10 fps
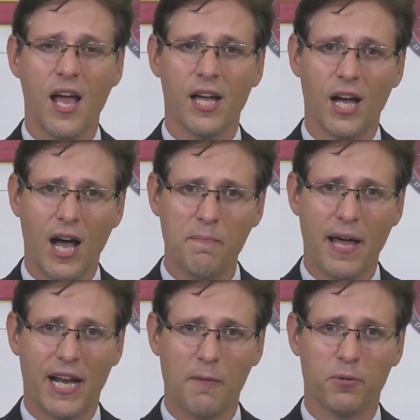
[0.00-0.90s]

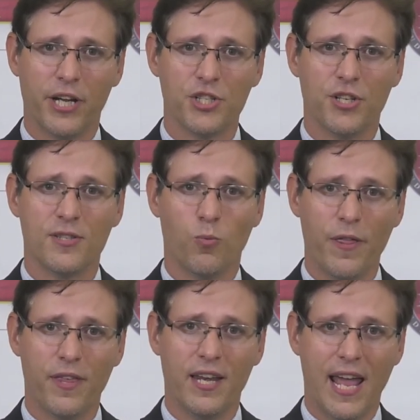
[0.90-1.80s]
combat operations
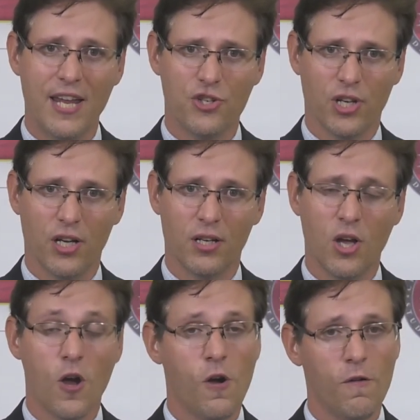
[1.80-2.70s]
within Asia,
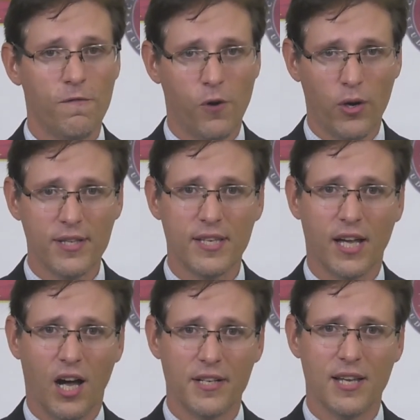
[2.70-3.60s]
focusing
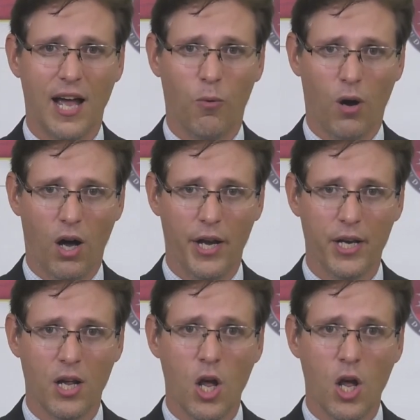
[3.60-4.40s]
on Taiwan,